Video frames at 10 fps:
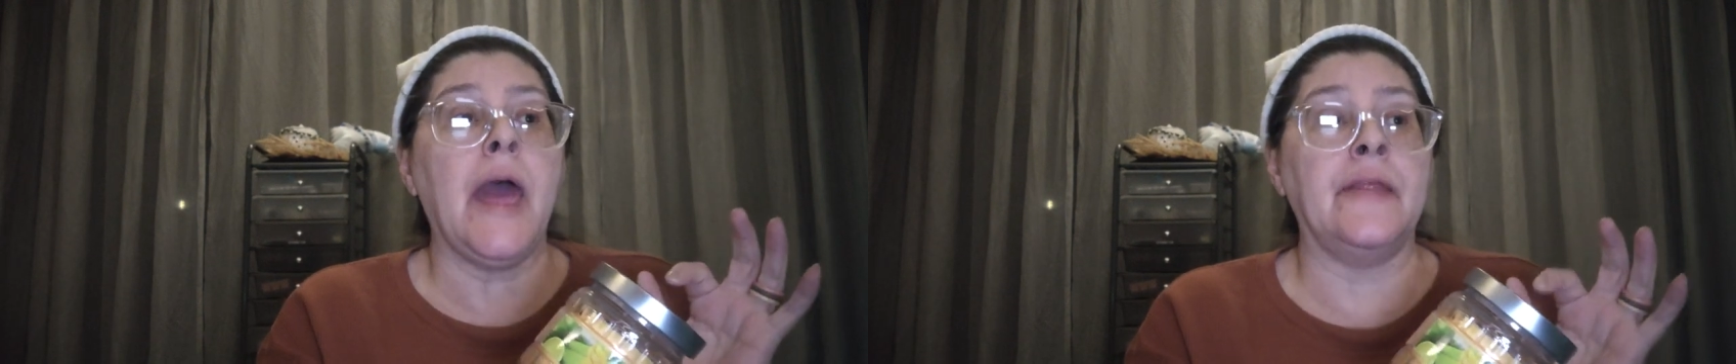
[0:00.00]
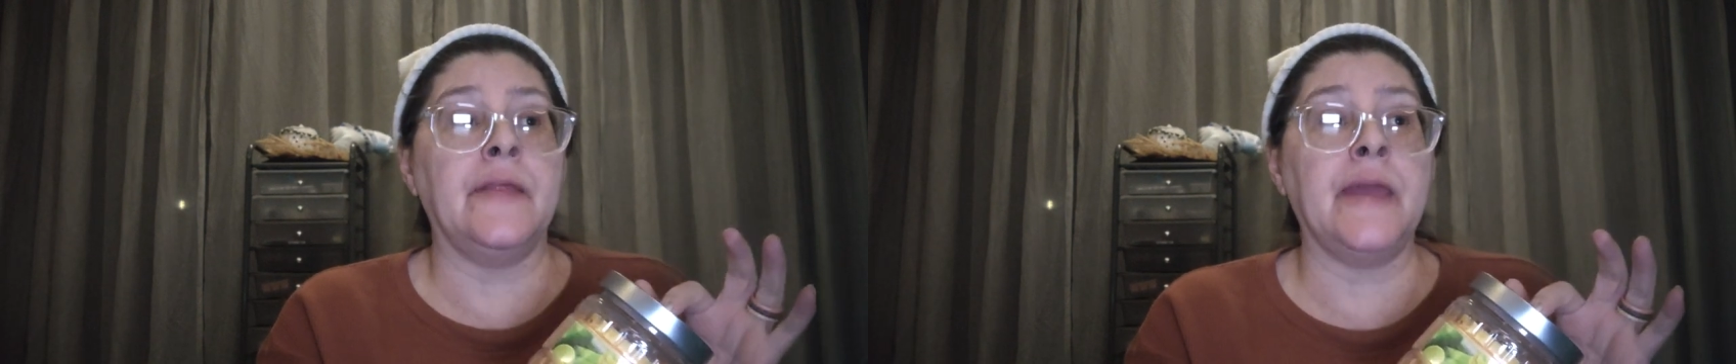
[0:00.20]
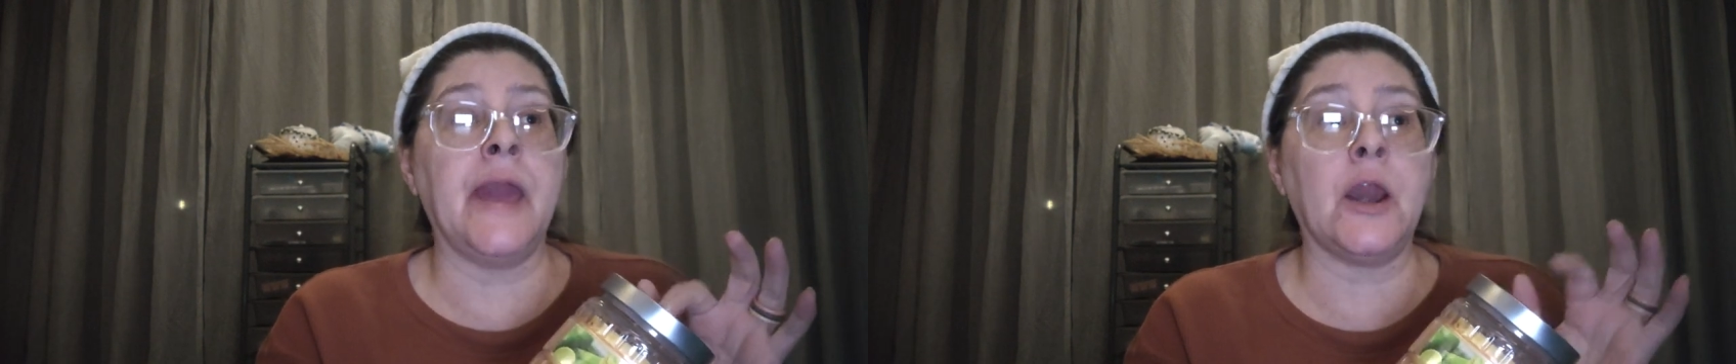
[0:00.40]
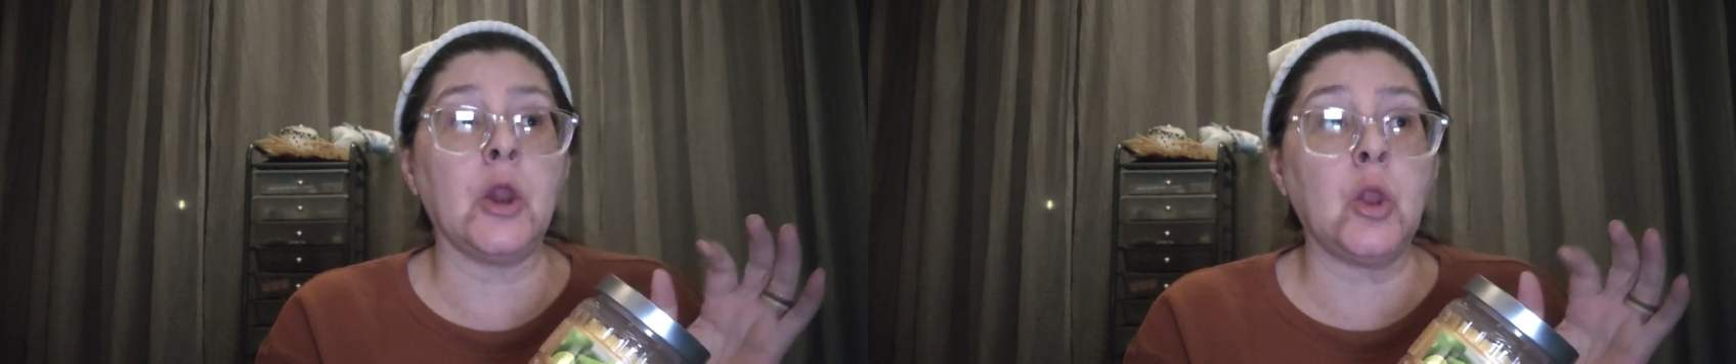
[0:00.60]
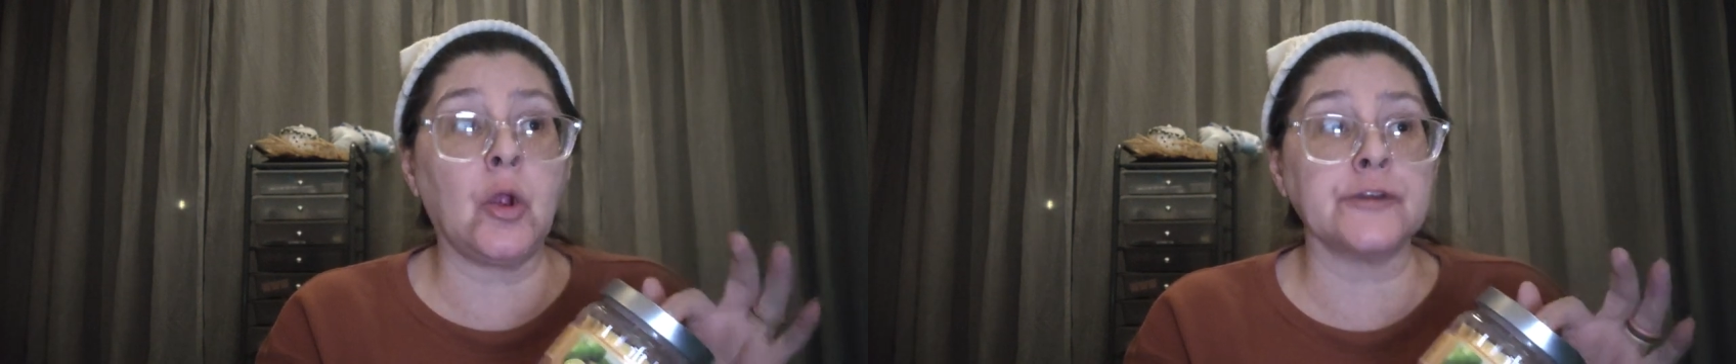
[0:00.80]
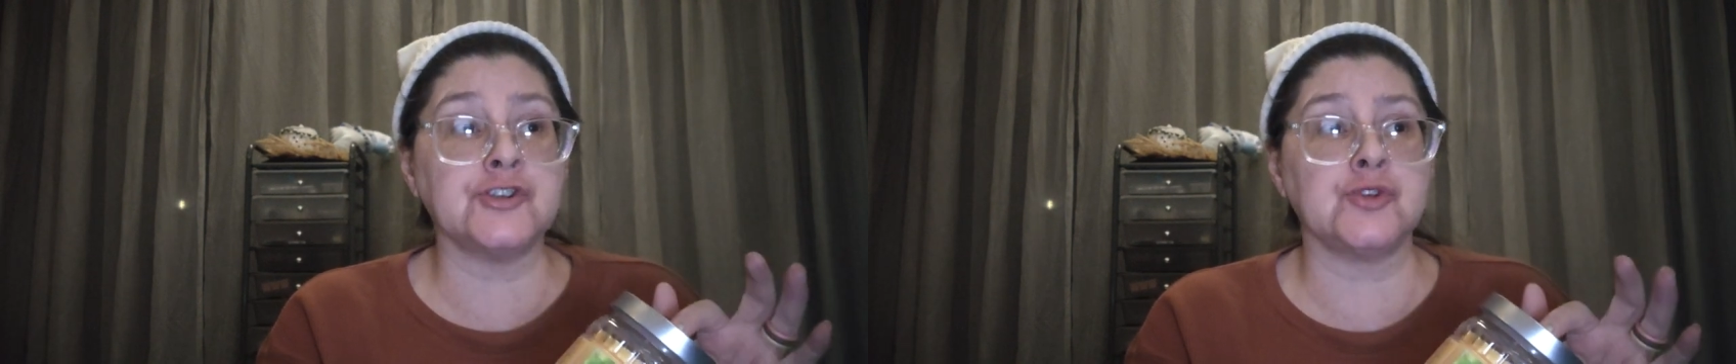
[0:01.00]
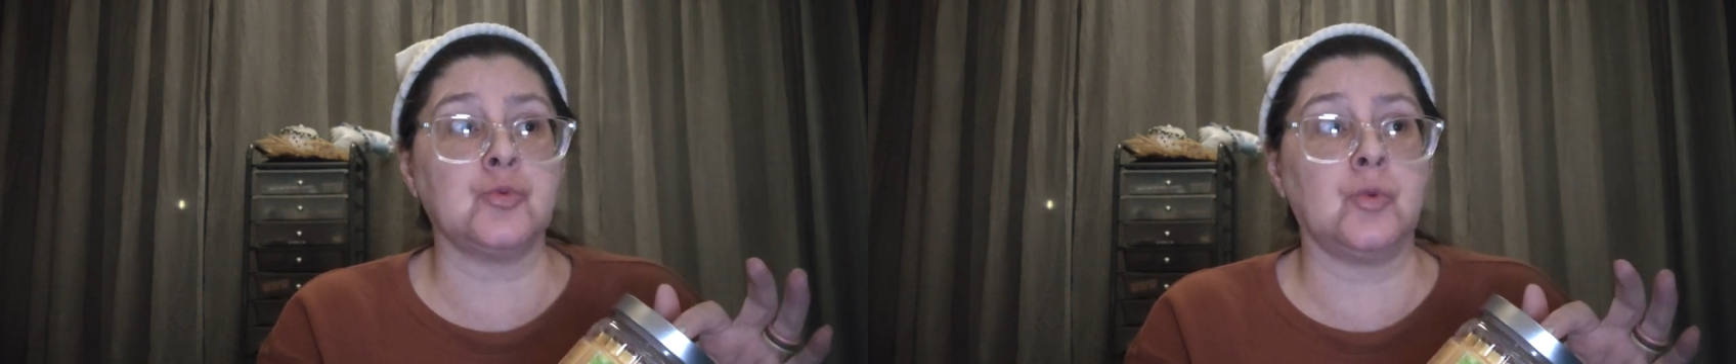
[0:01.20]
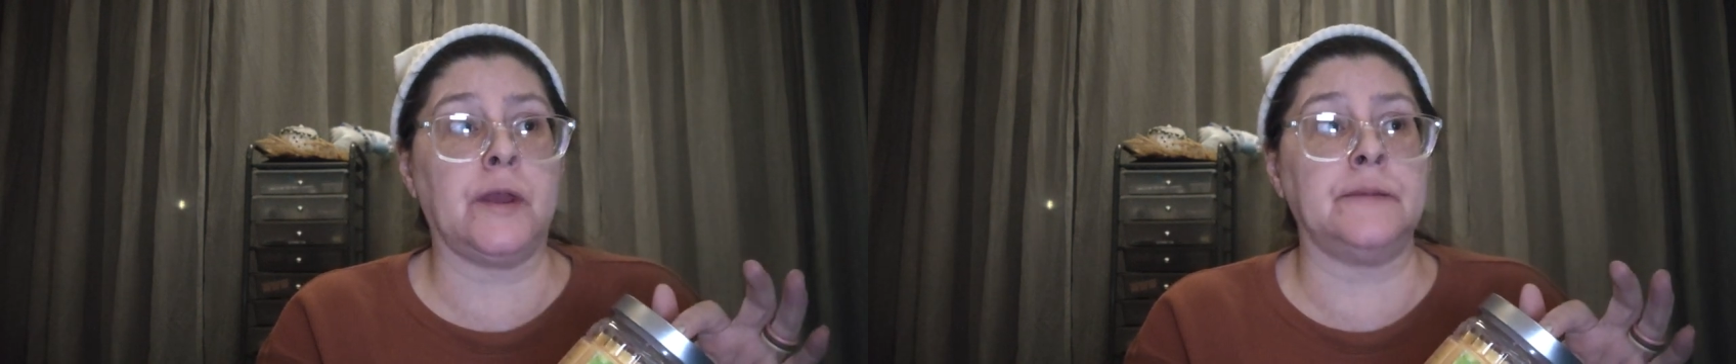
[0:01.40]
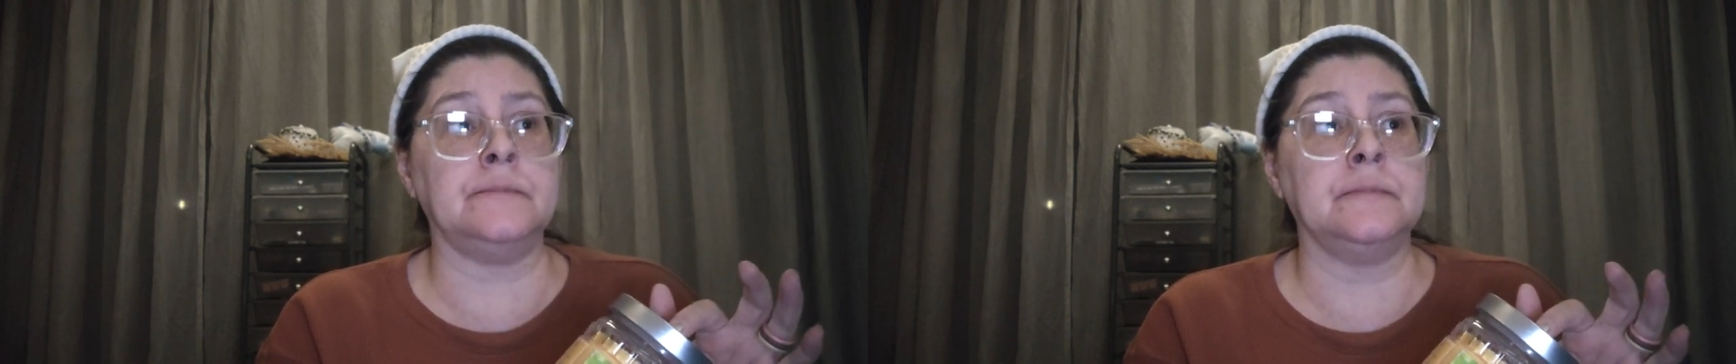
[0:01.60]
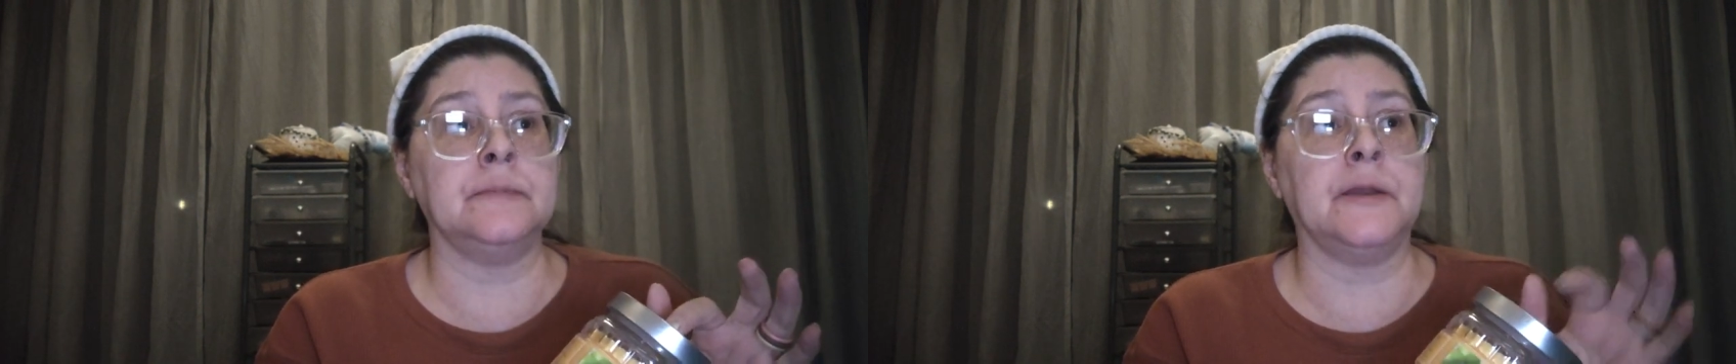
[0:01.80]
And then they had a larger one.